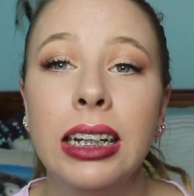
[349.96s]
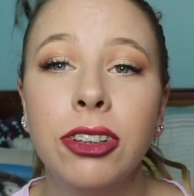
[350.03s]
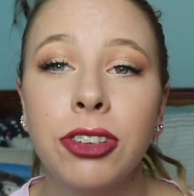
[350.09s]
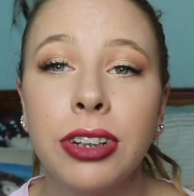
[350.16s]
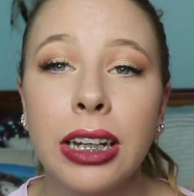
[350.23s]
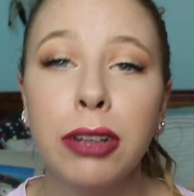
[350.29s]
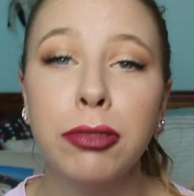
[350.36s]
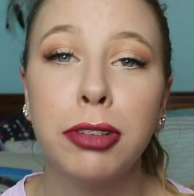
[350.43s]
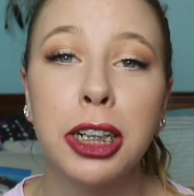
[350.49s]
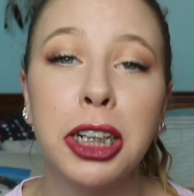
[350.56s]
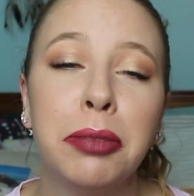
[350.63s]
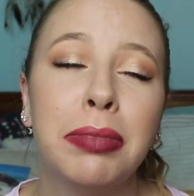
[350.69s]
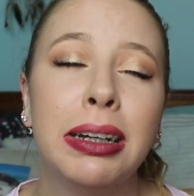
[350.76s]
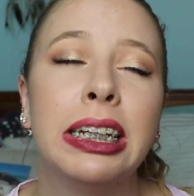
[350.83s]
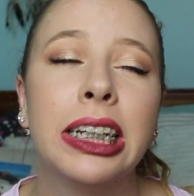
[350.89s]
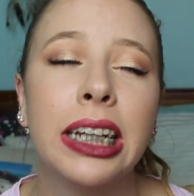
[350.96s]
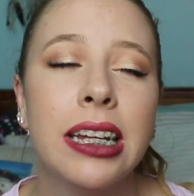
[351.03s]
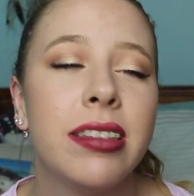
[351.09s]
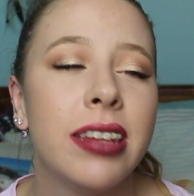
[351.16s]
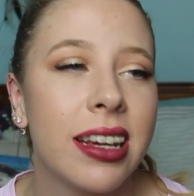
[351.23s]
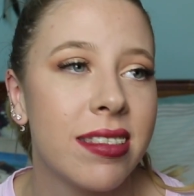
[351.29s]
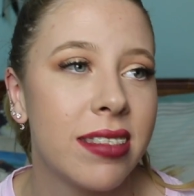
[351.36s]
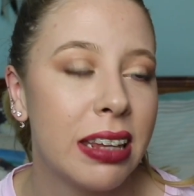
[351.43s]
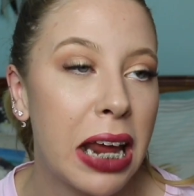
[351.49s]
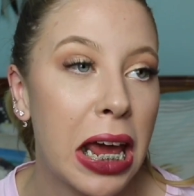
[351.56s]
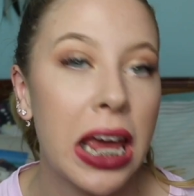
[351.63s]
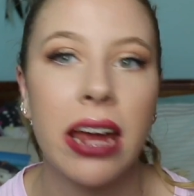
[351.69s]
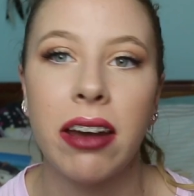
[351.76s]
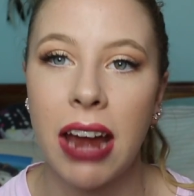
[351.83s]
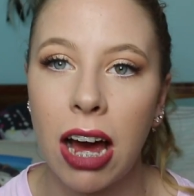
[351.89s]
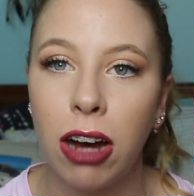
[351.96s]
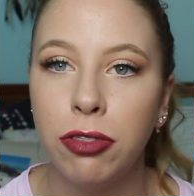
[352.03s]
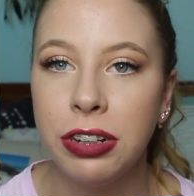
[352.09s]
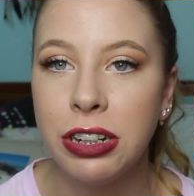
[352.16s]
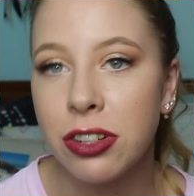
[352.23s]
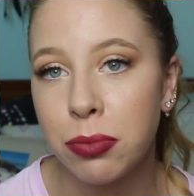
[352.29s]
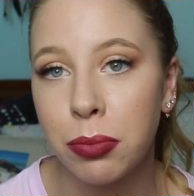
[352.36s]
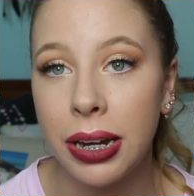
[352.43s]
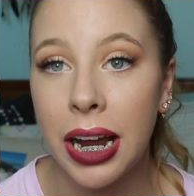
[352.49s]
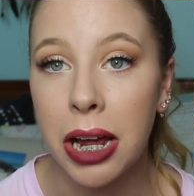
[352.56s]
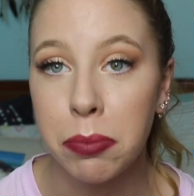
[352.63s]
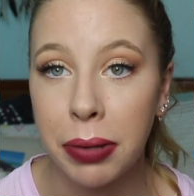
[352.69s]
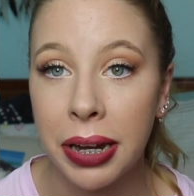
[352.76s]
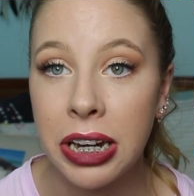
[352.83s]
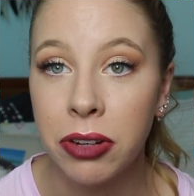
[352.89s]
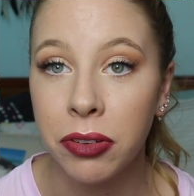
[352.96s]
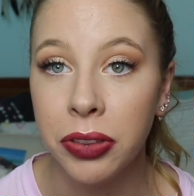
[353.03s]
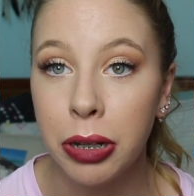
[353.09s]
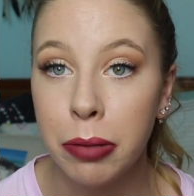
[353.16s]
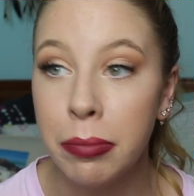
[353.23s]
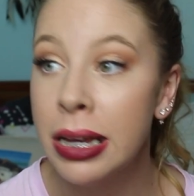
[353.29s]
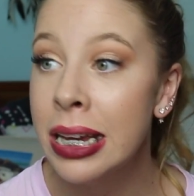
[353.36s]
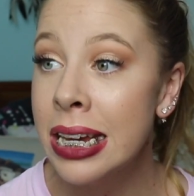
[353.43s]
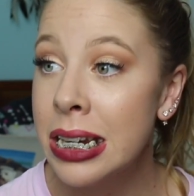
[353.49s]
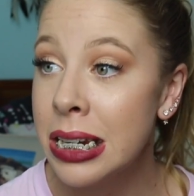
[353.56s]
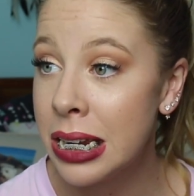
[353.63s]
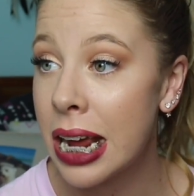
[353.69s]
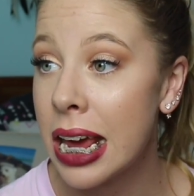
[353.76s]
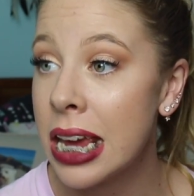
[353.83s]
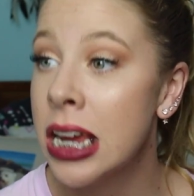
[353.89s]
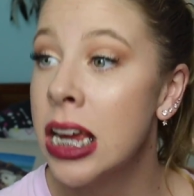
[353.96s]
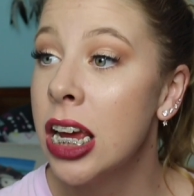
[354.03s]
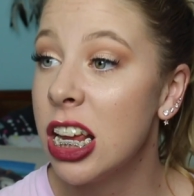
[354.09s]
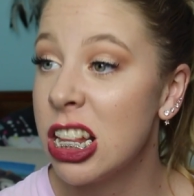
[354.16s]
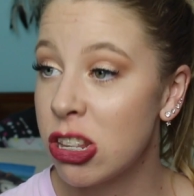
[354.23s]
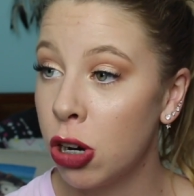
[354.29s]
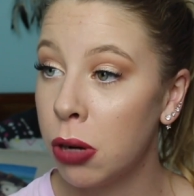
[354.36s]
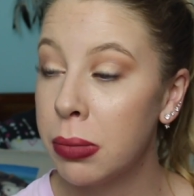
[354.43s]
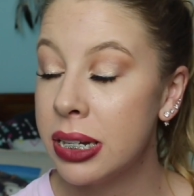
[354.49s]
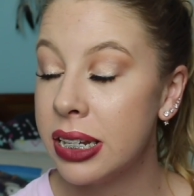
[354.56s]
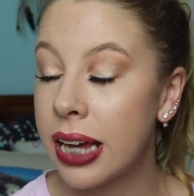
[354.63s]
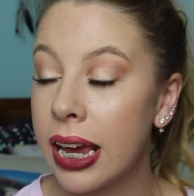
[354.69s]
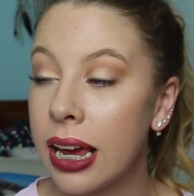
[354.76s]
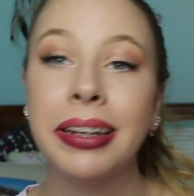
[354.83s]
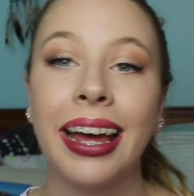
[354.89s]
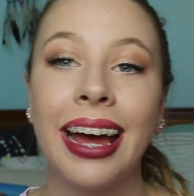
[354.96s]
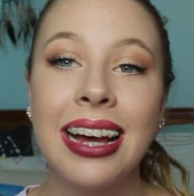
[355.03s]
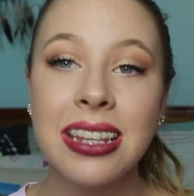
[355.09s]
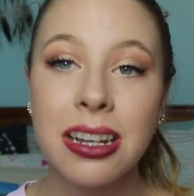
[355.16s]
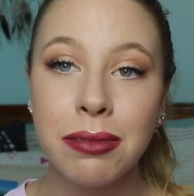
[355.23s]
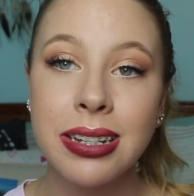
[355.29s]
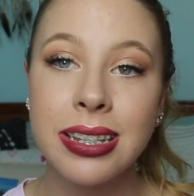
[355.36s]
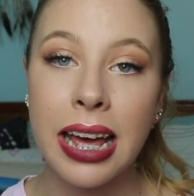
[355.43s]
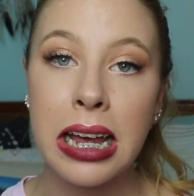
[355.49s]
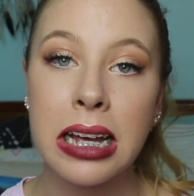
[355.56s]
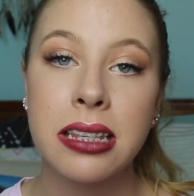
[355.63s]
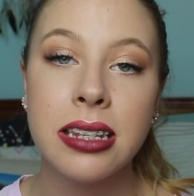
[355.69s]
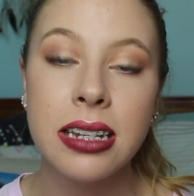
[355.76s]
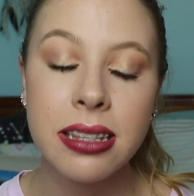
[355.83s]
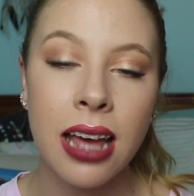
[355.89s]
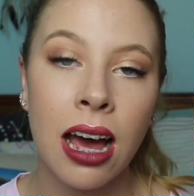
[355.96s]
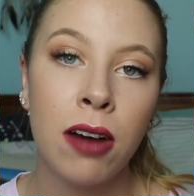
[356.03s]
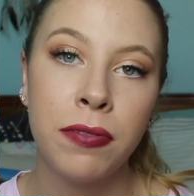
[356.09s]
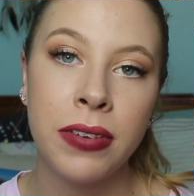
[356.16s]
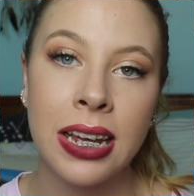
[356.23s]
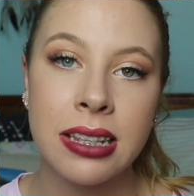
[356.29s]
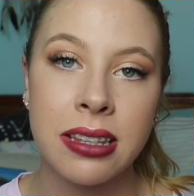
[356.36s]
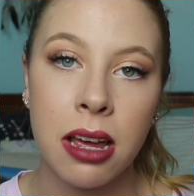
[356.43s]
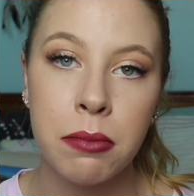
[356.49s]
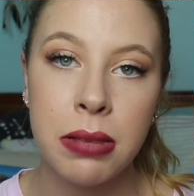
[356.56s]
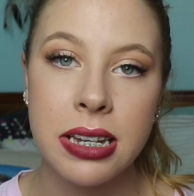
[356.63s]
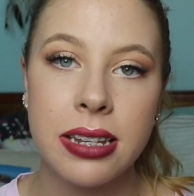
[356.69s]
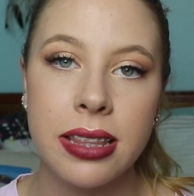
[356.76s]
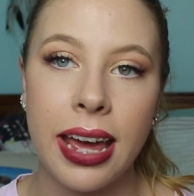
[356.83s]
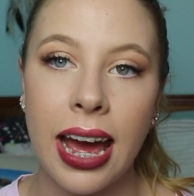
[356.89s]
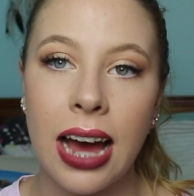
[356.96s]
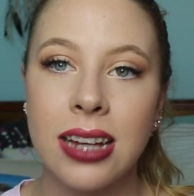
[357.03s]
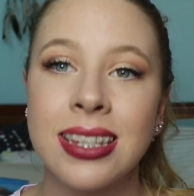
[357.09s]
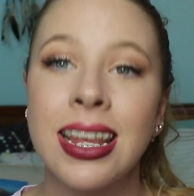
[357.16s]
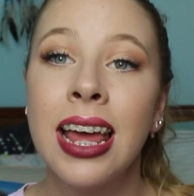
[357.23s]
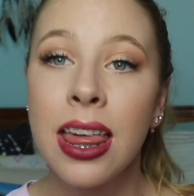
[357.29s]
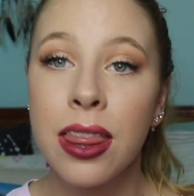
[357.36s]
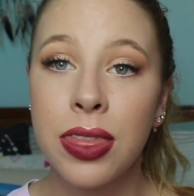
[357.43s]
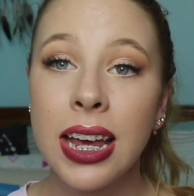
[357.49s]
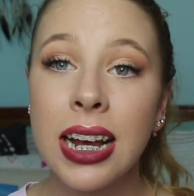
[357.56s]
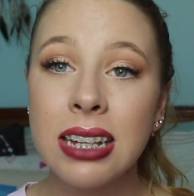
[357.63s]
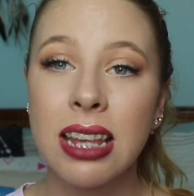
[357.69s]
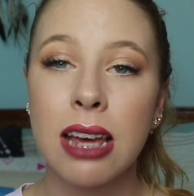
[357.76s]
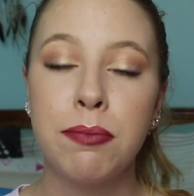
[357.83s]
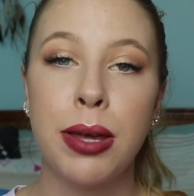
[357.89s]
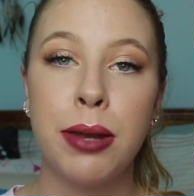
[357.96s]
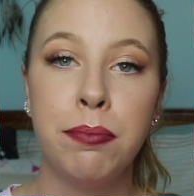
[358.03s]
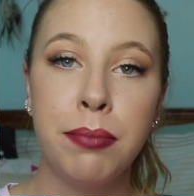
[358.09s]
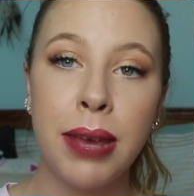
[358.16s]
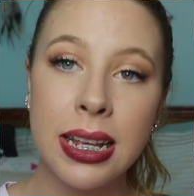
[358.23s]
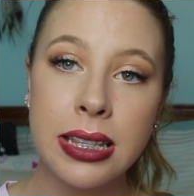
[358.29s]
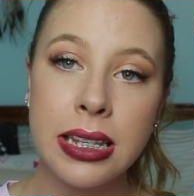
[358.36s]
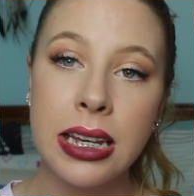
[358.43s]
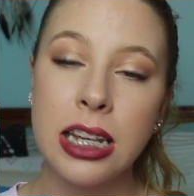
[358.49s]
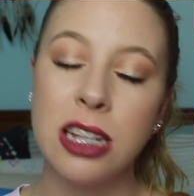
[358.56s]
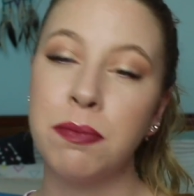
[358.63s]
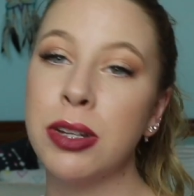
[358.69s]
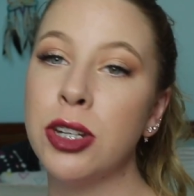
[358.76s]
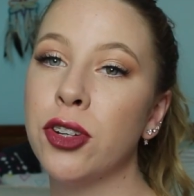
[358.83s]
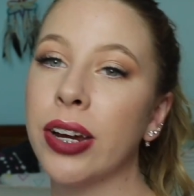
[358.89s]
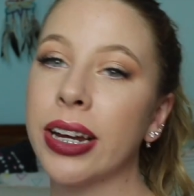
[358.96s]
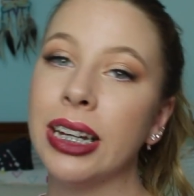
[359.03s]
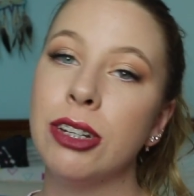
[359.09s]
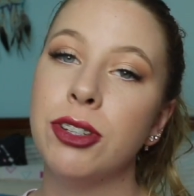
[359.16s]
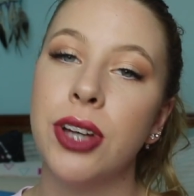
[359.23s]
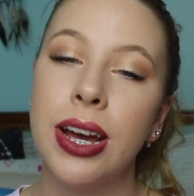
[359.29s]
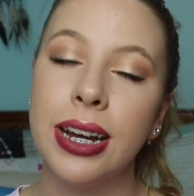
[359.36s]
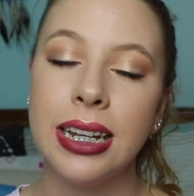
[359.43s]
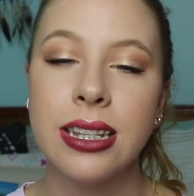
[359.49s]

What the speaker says: literally washed my sheets yesterday and Alfie just went and peed on them. Today is not my day. But yeah, as I was saying, since Alfie has come into the house, things have been messy. He's been trekking dirt